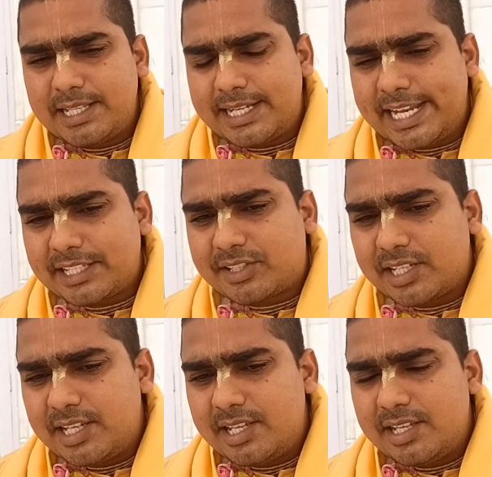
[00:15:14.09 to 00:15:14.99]
the nest
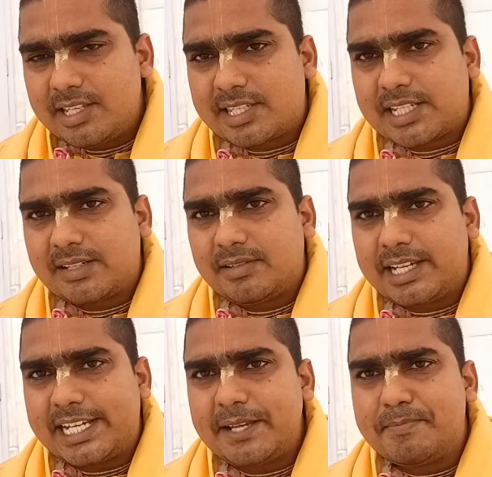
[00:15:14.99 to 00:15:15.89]
is
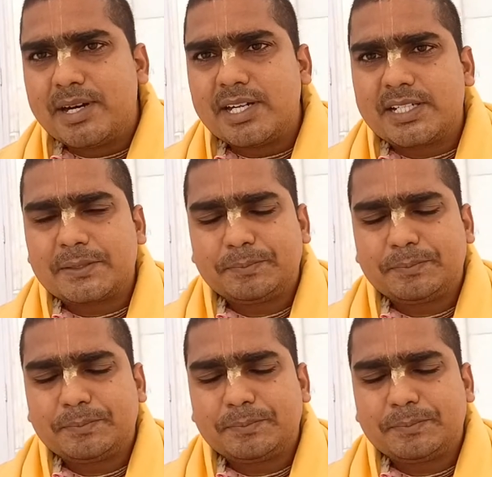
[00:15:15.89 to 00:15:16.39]
getting burnt.